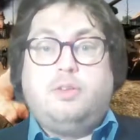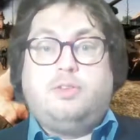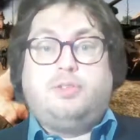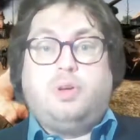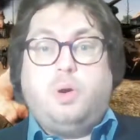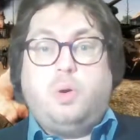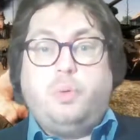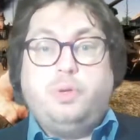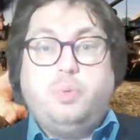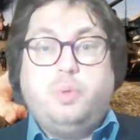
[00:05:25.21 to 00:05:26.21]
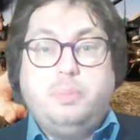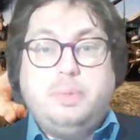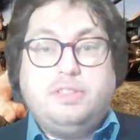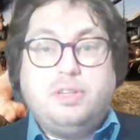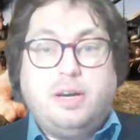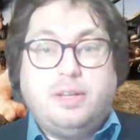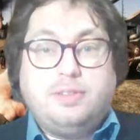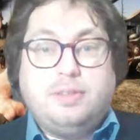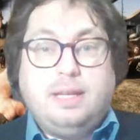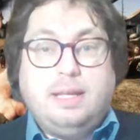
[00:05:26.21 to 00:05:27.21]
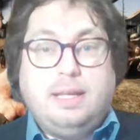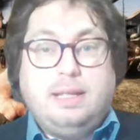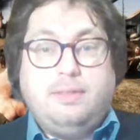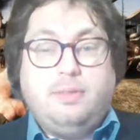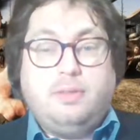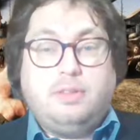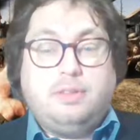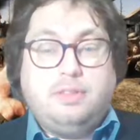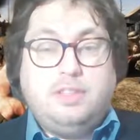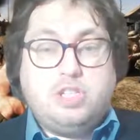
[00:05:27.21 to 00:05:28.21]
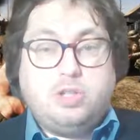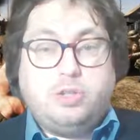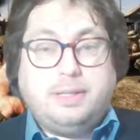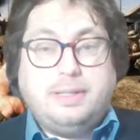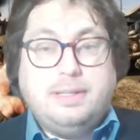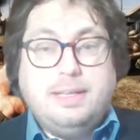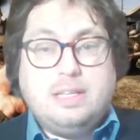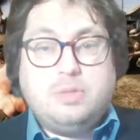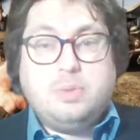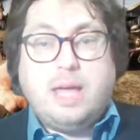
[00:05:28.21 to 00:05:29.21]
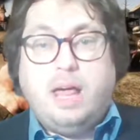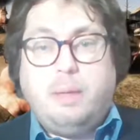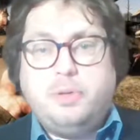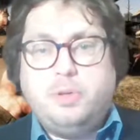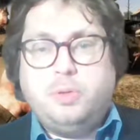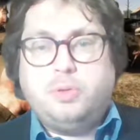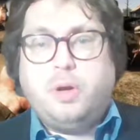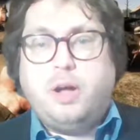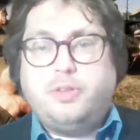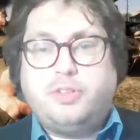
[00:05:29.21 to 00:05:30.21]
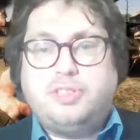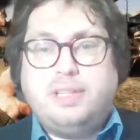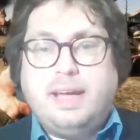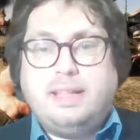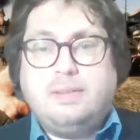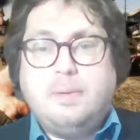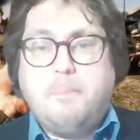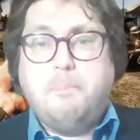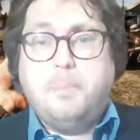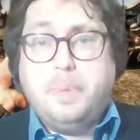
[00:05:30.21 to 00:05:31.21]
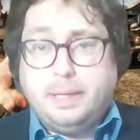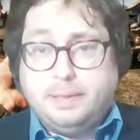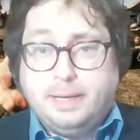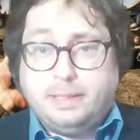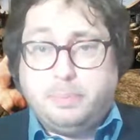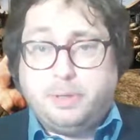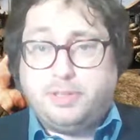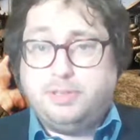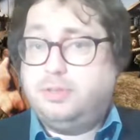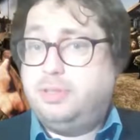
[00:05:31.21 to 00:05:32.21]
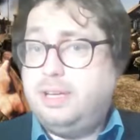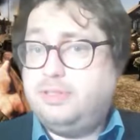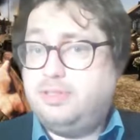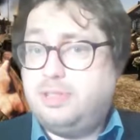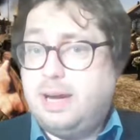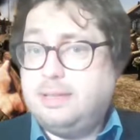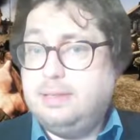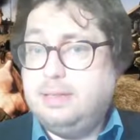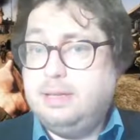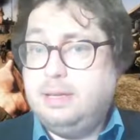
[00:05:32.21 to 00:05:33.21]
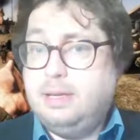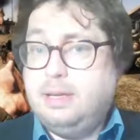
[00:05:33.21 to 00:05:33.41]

So you will be taught in digital techniques which help you to understand big data, because in today's society,